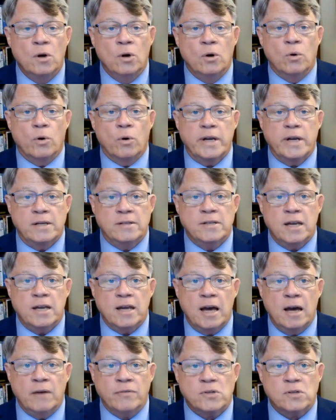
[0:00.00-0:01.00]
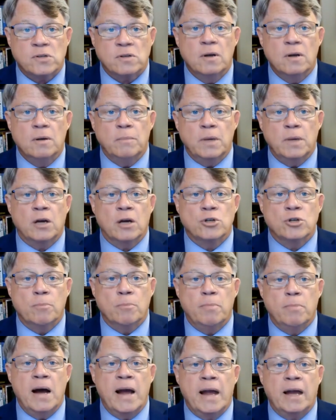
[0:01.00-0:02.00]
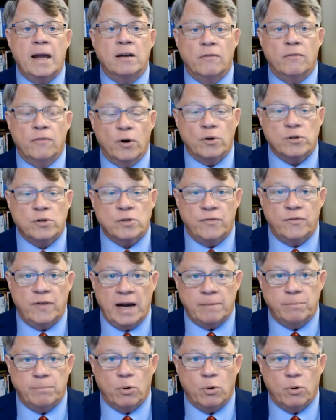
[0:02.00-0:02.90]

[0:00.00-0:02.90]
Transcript: or ETFs because you're buying a diversified